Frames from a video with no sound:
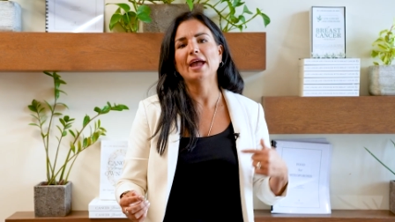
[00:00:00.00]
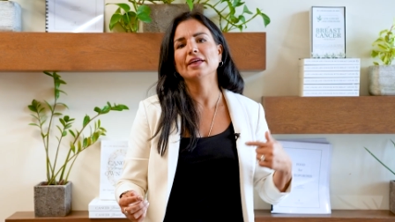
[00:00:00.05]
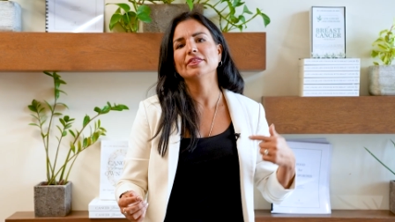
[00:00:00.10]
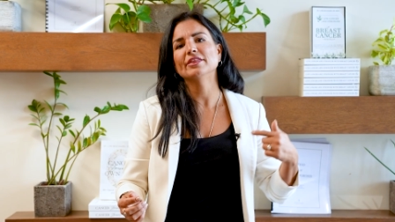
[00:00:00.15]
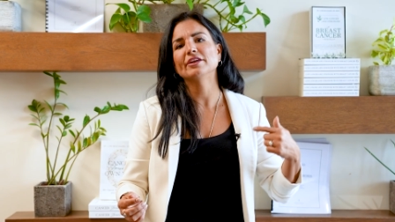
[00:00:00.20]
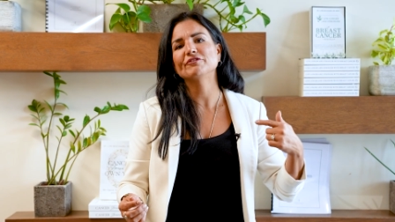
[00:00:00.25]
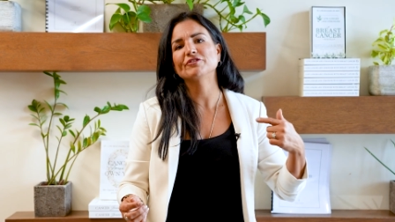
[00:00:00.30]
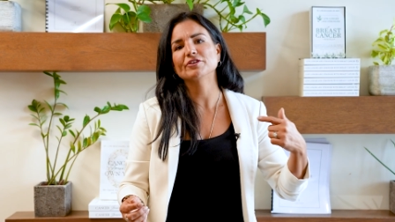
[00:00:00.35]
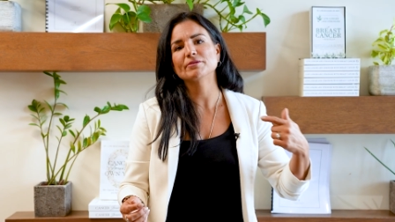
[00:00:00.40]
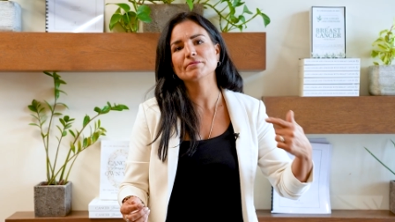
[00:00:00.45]
And
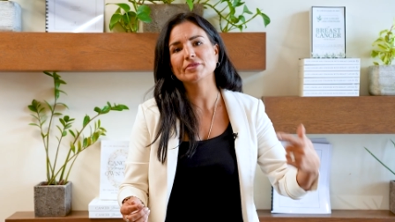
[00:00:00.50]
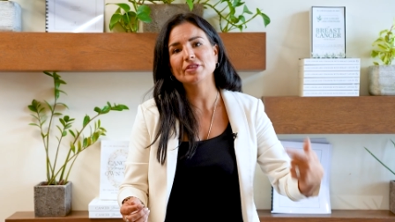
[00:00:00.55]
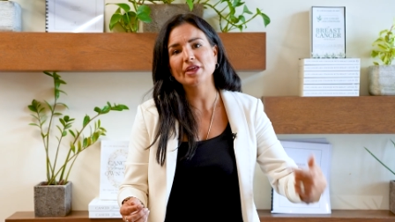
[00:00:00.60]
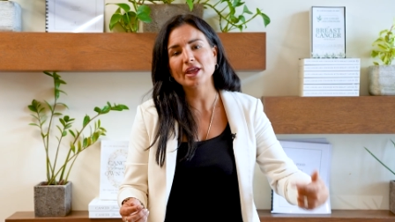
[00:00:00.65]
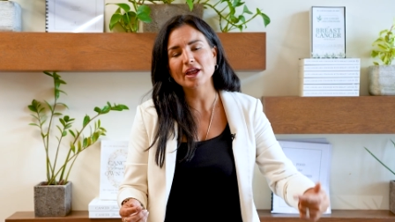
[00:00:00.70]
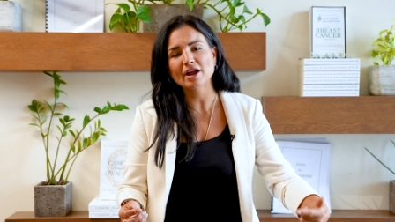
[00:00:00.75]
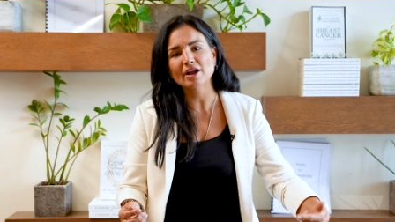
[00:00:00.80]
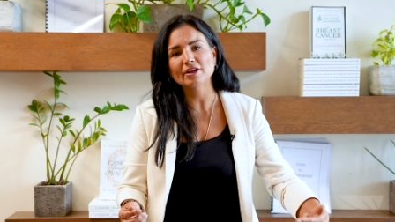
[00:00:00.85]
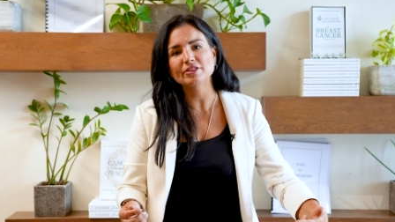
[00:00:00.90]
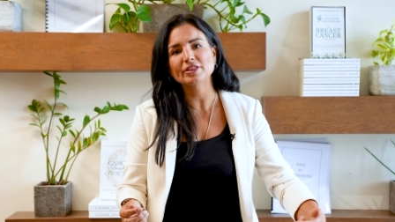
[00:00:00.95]
then from
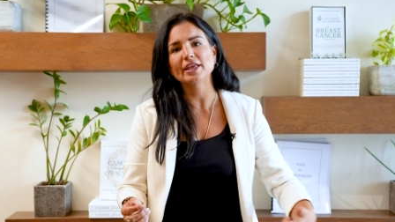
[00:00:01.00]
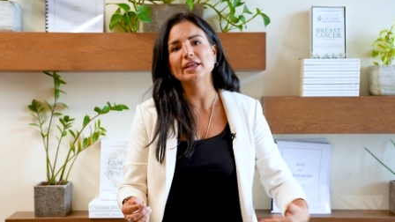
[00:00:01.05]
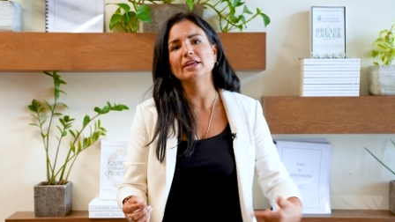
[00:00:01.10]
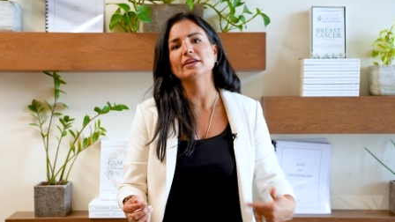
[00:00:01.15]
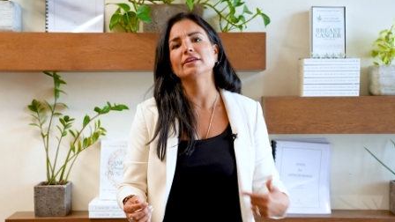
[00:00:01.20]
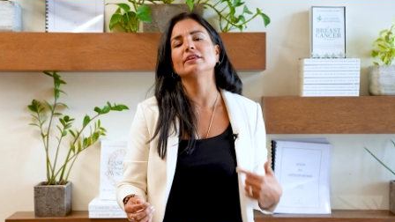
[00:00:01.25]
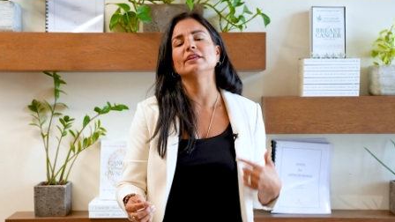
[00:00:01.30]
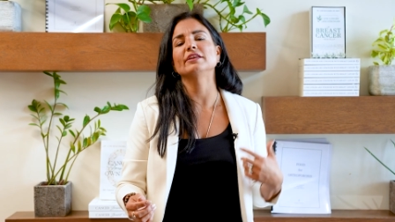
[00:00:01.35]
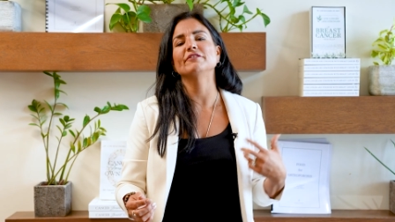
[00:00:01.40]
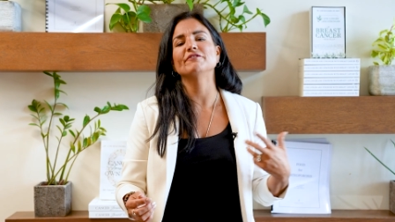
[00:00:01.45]
there, they
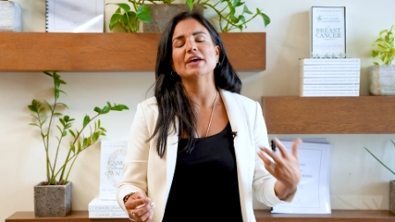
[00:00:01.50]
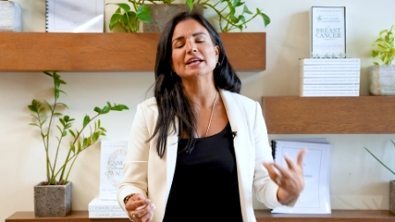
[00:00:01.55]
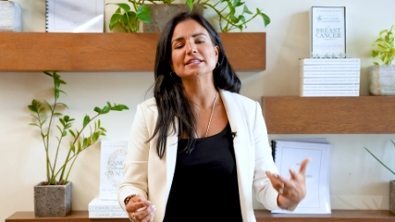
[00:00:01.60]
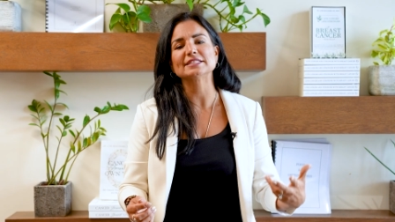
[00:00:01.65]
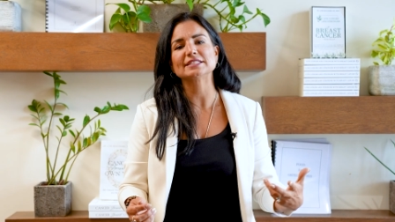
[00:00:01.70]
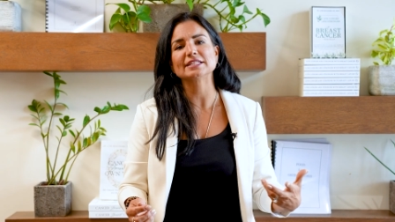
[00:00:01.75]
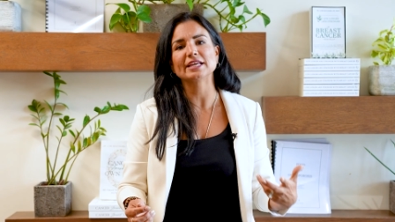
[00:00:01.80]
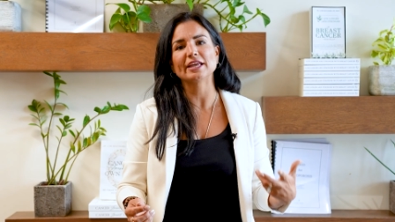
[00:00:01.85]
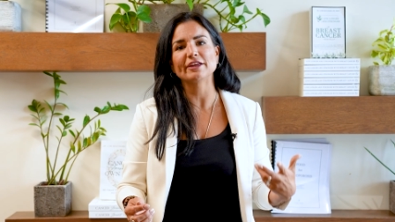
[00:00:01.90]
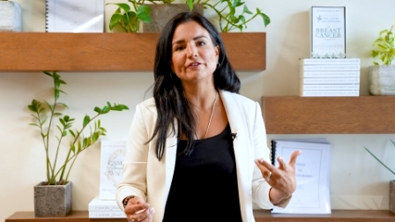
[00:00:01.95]
can
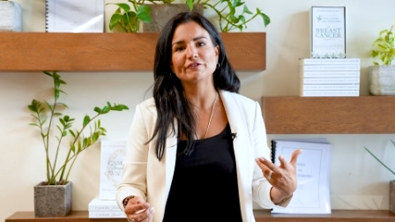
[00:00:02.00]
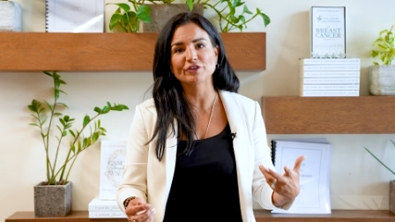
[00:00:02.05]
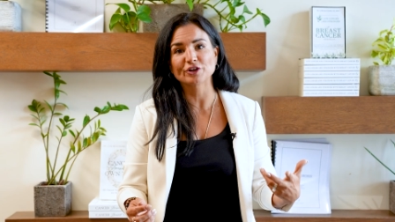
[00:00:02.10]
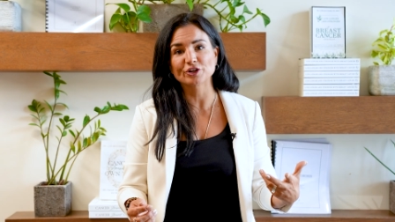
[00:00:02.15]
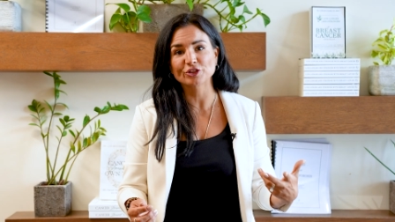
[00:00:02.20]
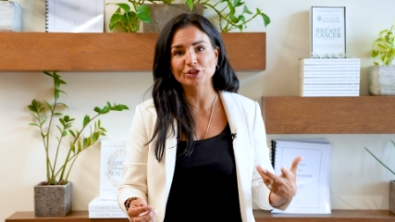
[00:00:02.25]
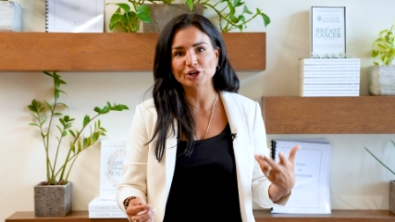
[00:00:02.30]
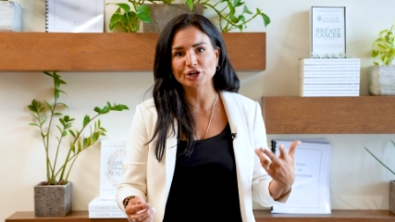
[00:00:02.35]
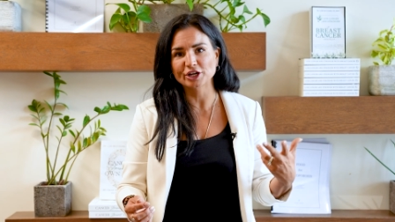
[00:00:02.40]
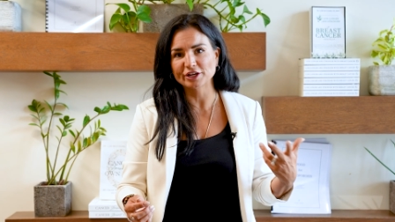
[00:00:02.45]
investigate
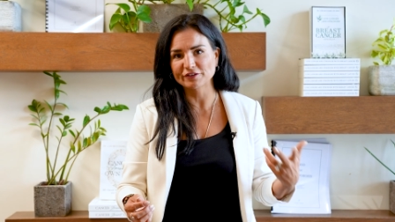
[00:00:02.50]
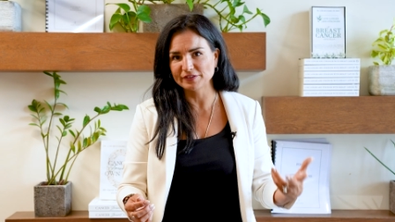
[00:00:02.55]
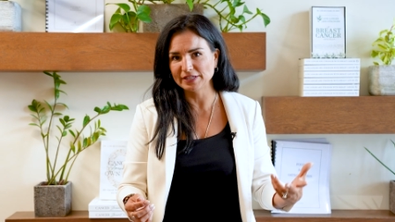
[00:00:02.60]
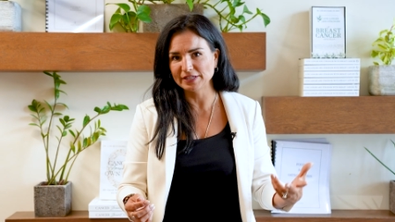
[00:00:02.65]
further if